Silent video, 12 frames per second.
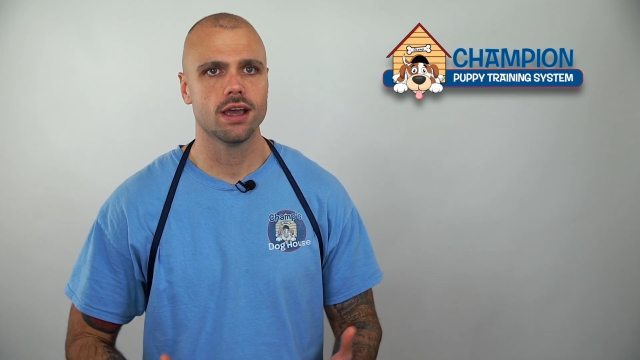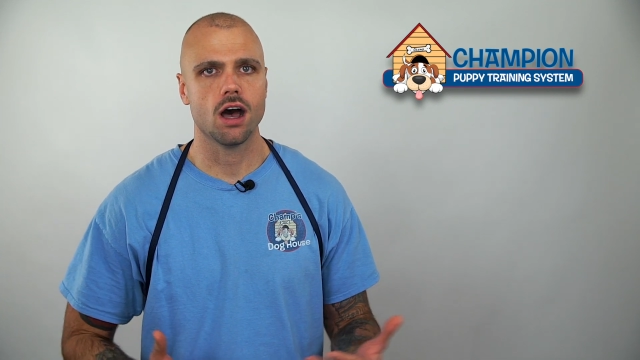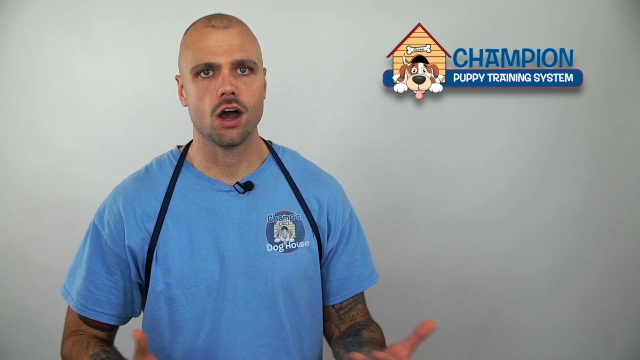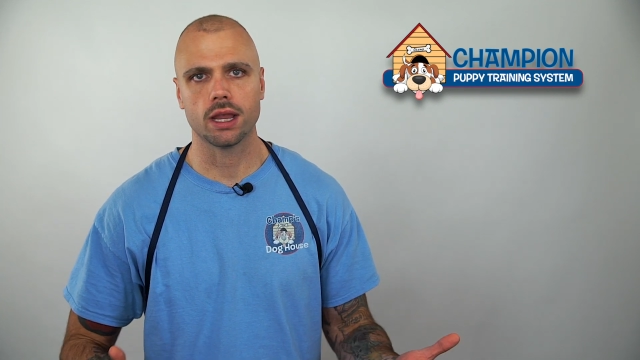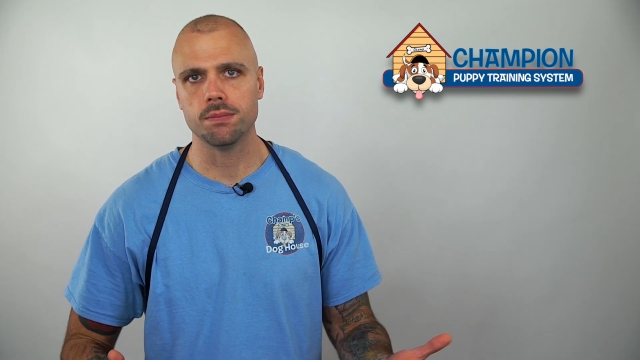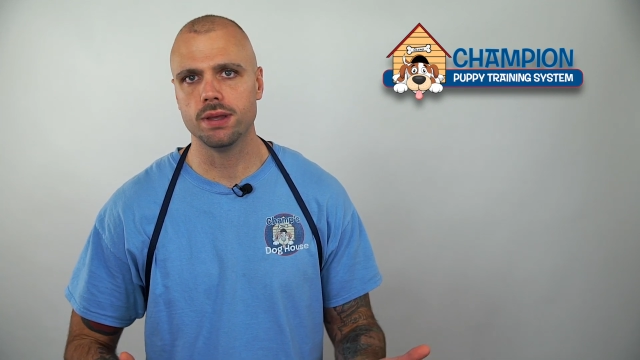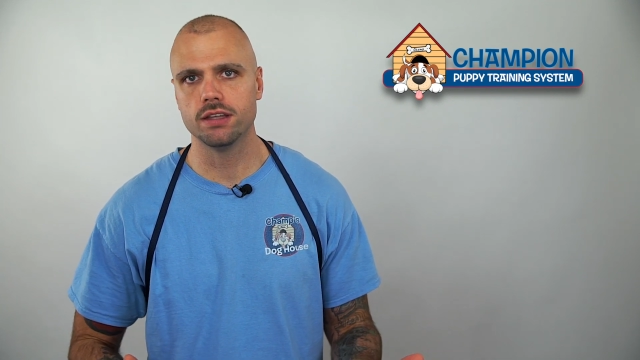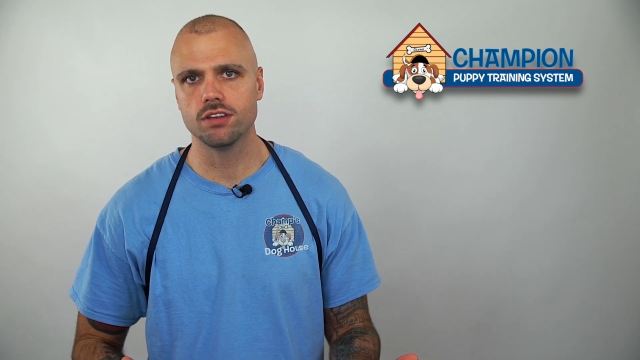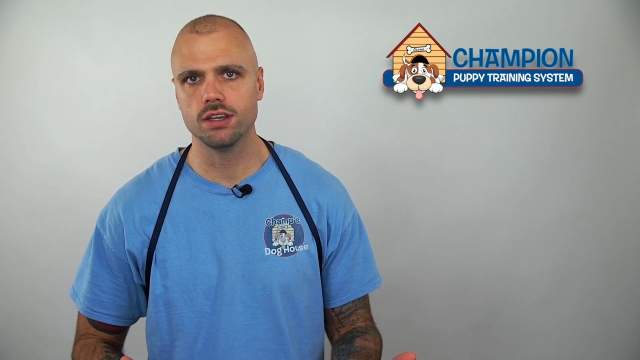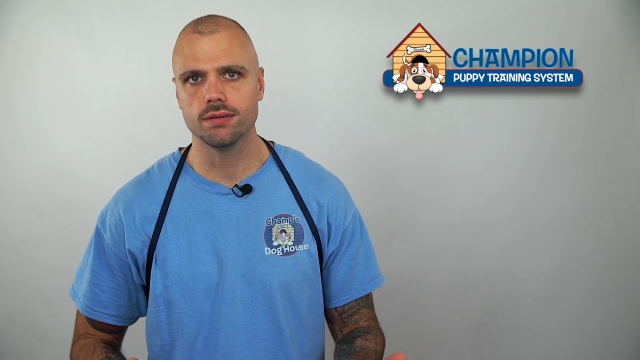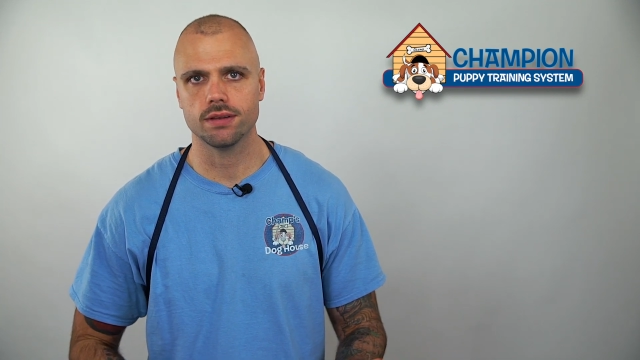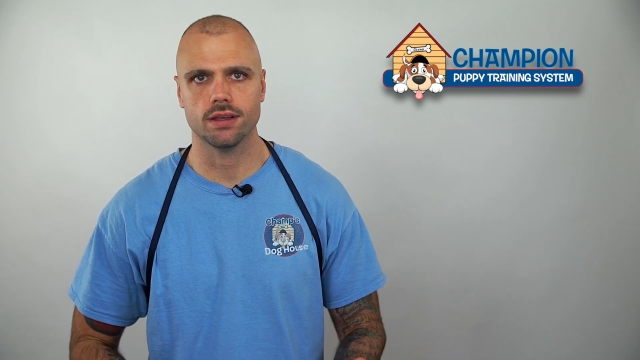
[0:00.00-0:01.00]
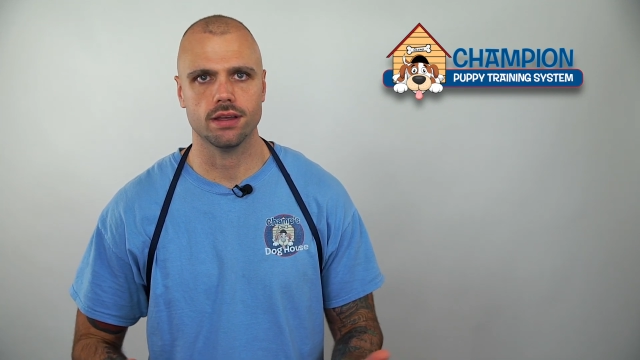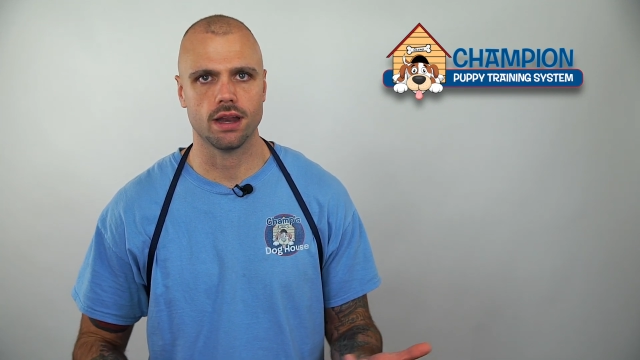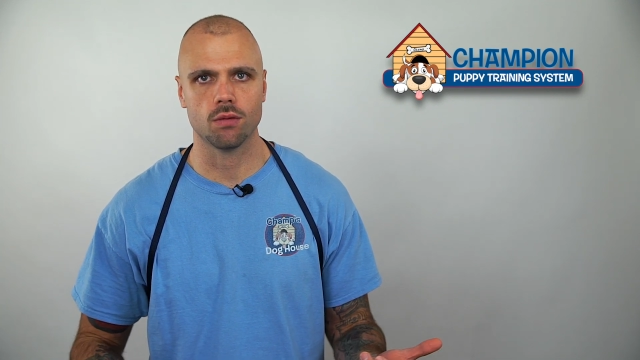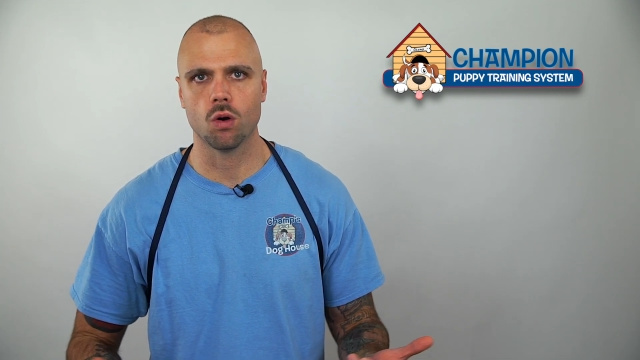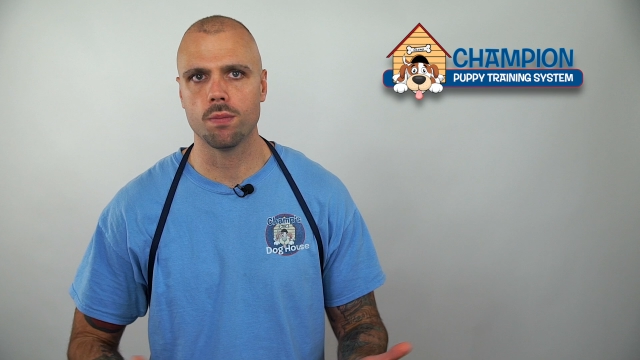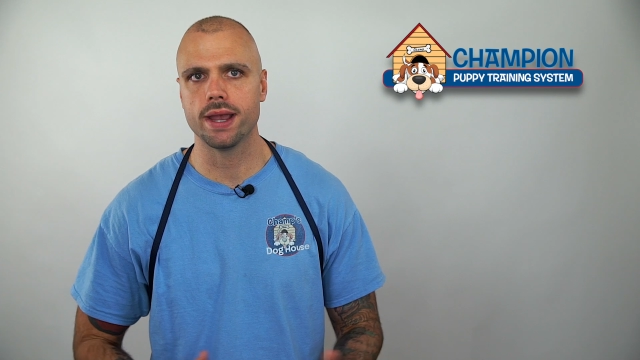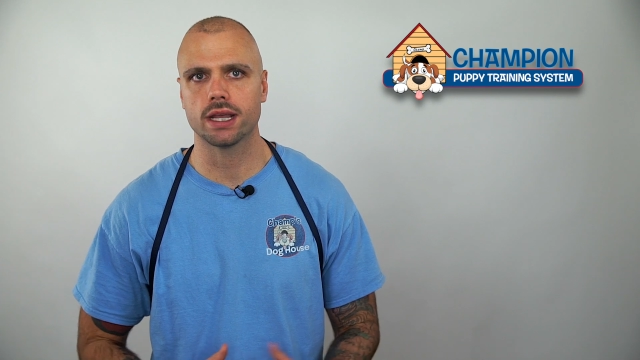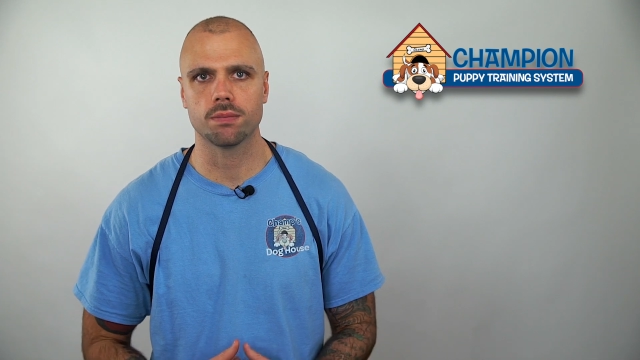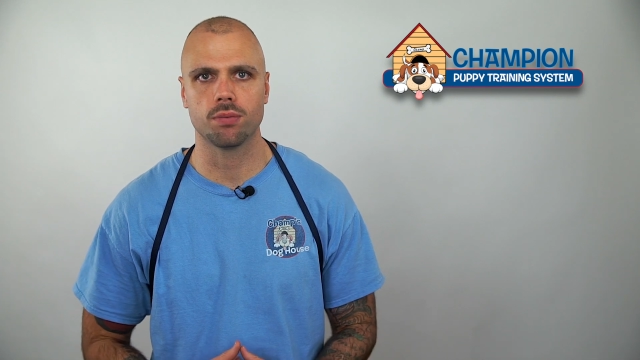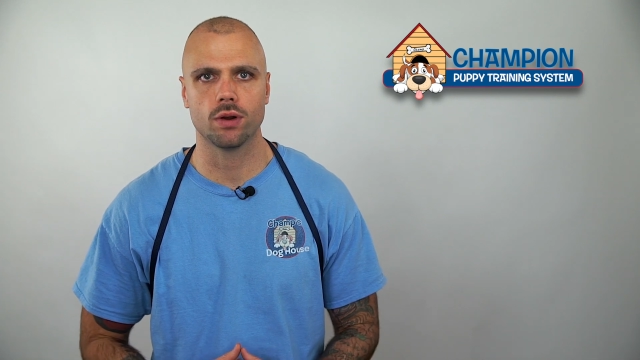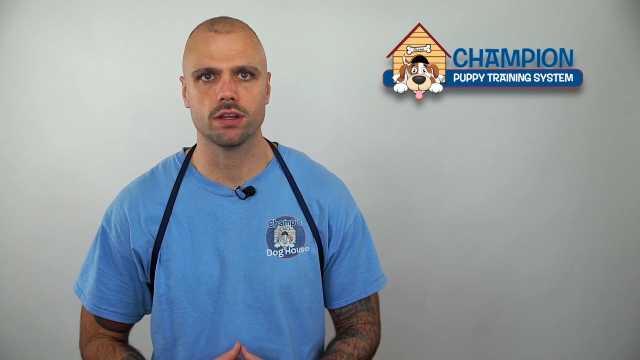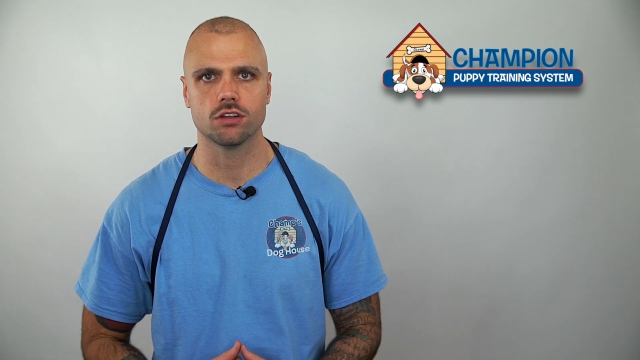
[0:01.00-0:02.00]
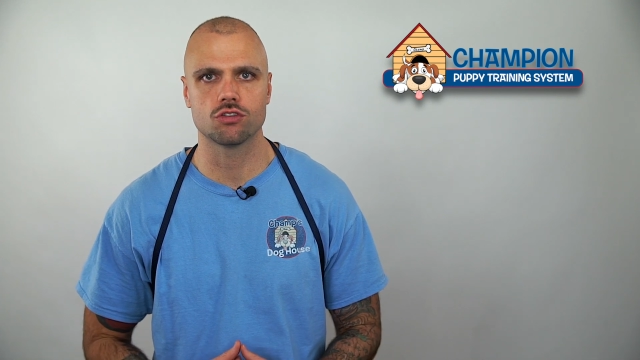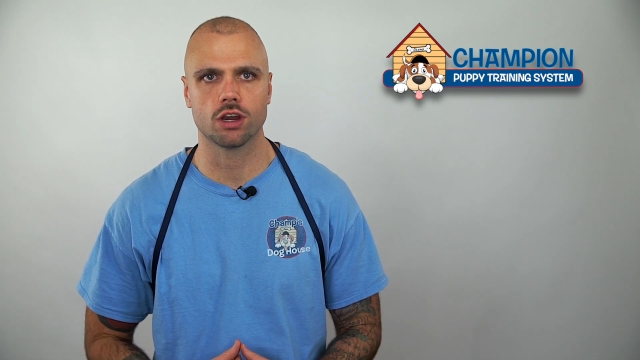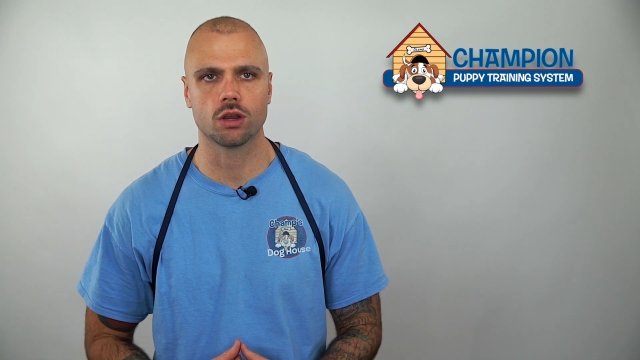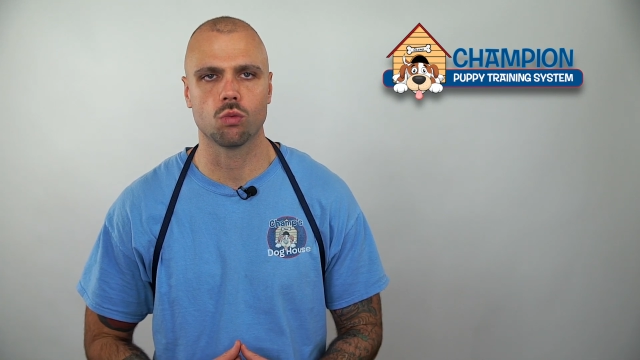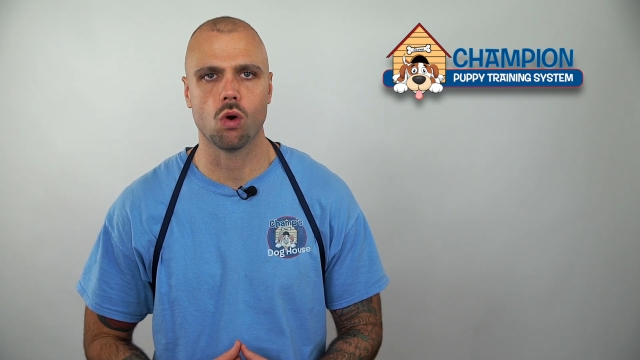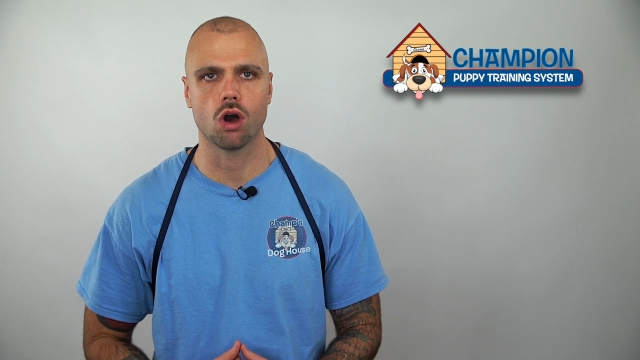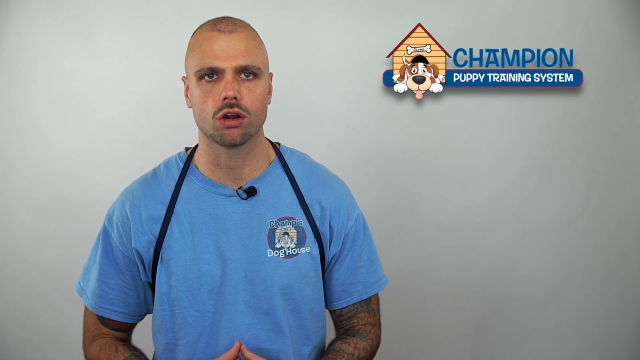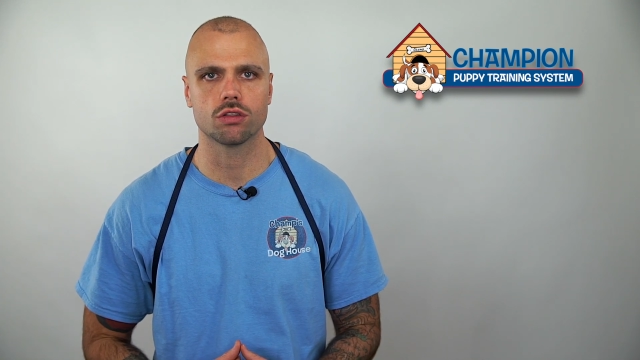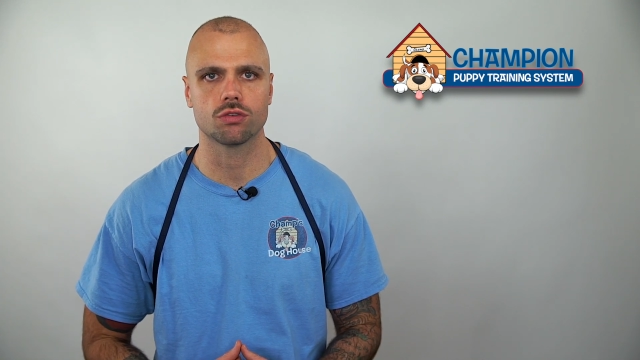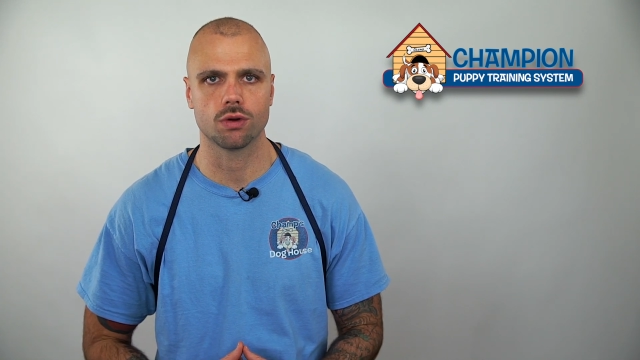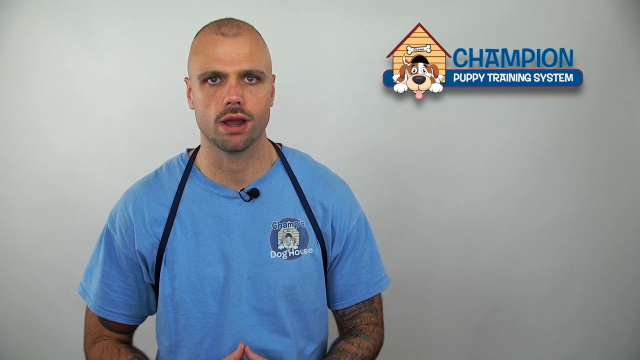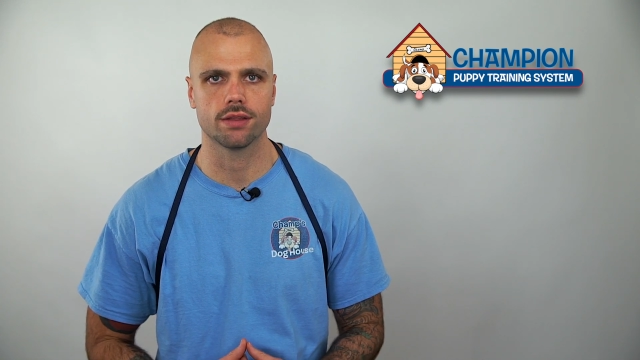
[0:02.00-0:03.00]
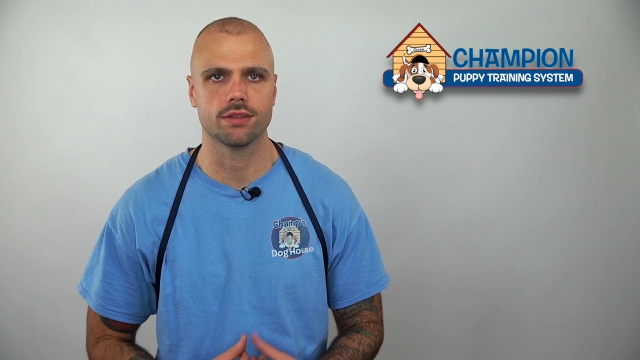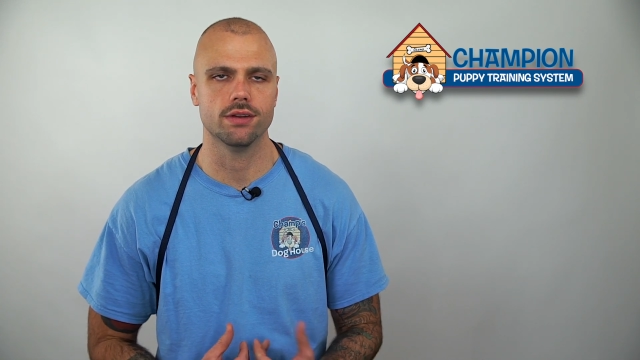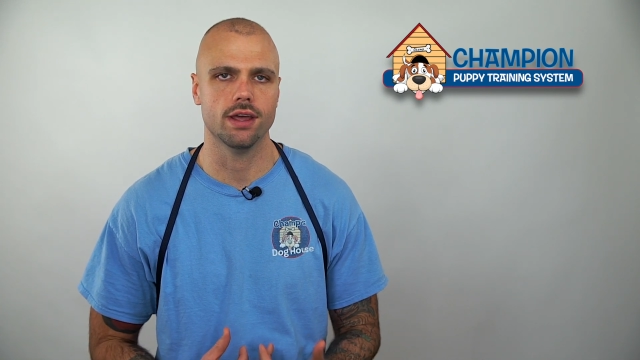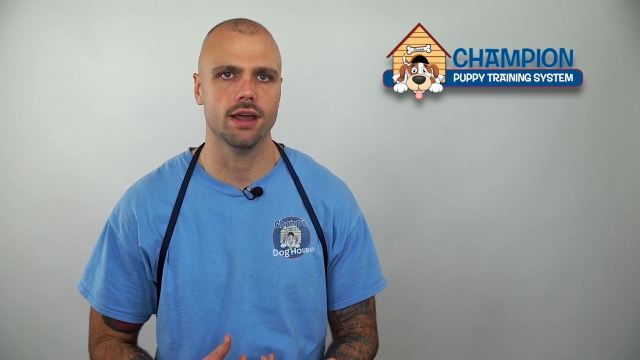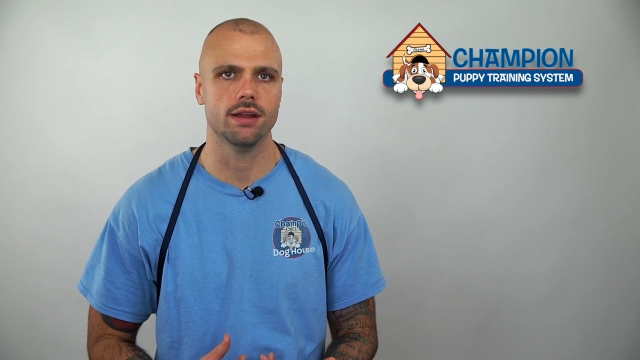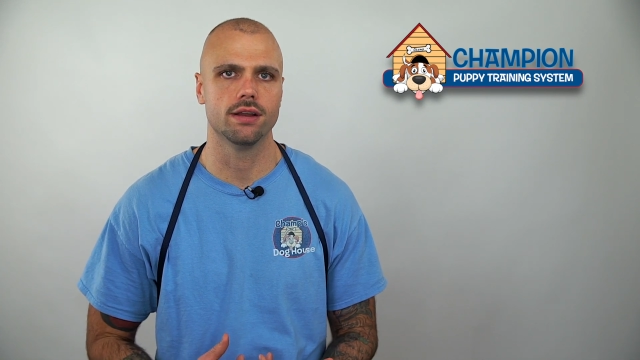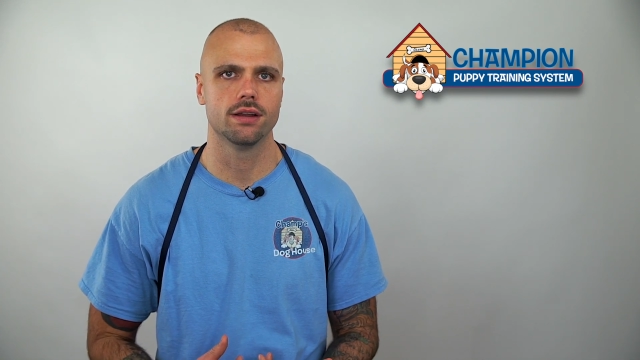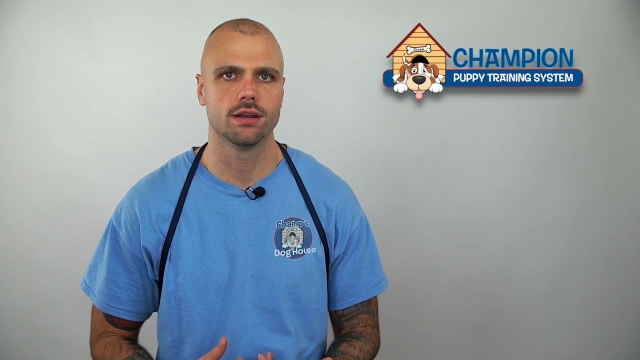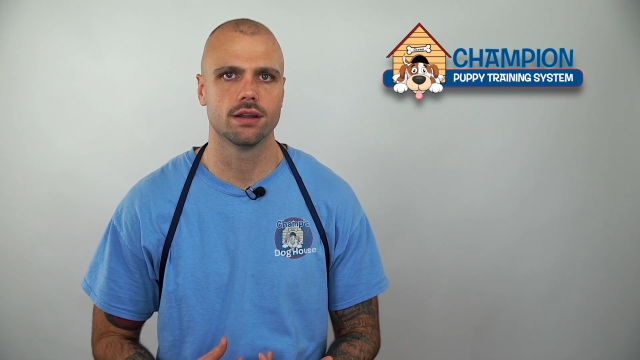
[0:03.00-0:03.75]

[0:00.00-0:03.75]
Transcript: I'll get busy and I won't make it a point to drink water throughout the day.